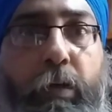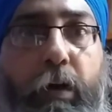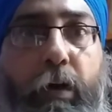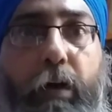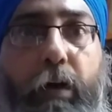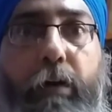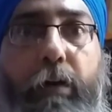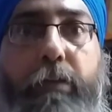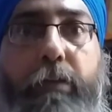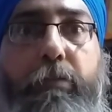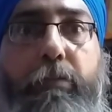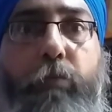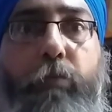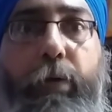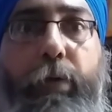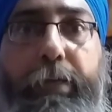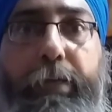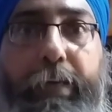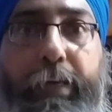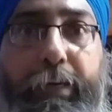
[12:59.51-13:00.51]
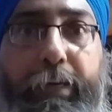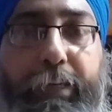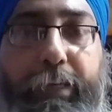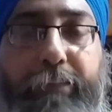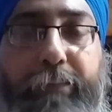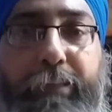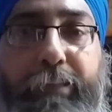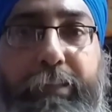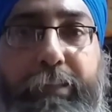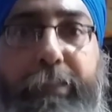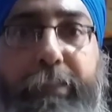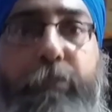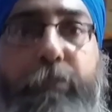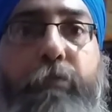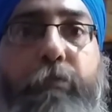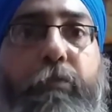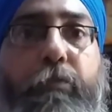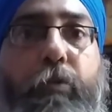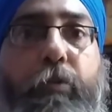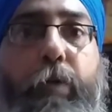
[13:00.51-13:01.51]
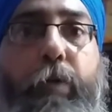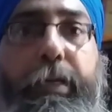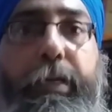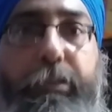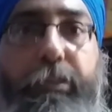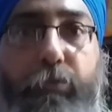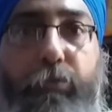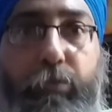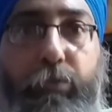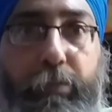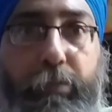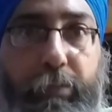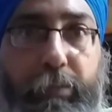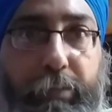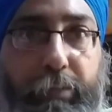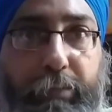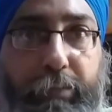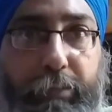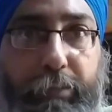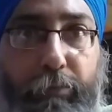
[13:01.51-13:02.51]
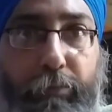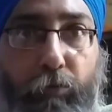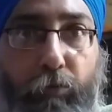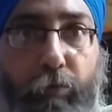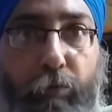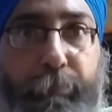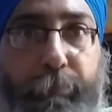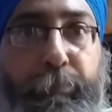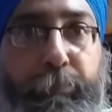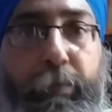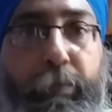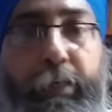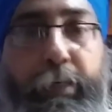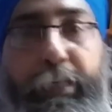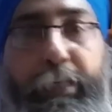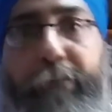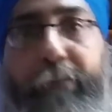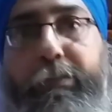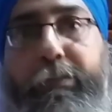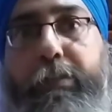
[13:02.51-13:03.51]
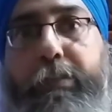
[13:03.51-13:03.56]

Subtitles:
are quite active, and they don't follow any social distancing norm. Even